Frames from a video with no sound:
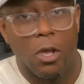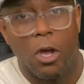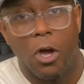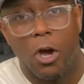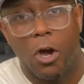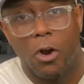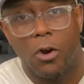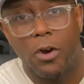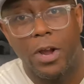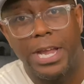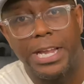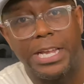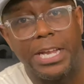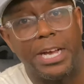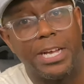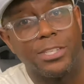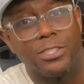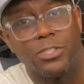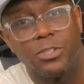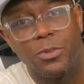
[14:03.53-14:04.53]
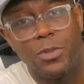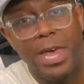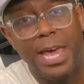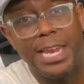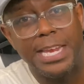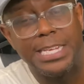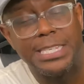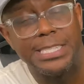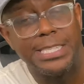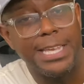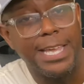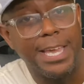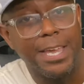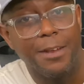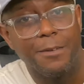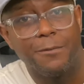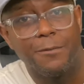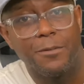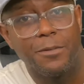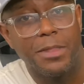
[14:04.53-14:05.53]
All right, guys, so that is
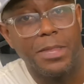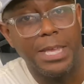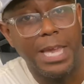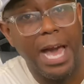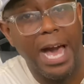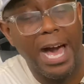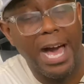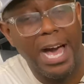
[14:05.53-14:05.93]
it for the